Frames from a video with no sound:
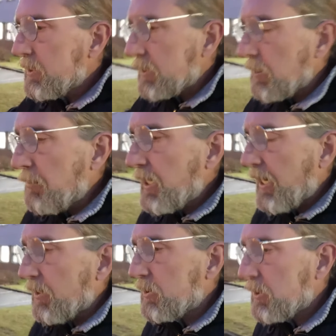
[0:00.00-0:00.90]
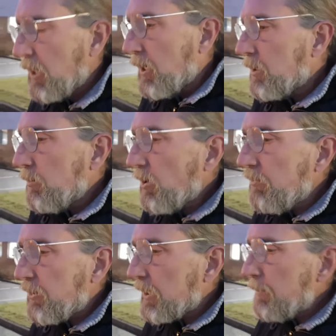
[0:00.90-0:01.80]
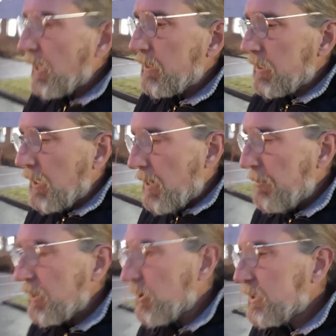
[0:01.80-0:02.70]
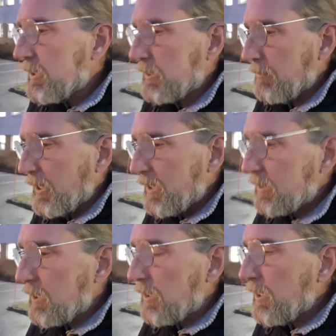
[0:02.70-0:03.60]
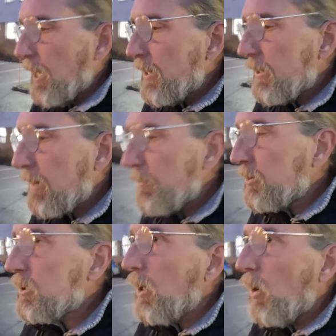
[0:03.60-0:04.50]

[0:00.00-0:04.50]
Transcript: to somebody else, the wonderful thing about the Bitcoin system is that they're able to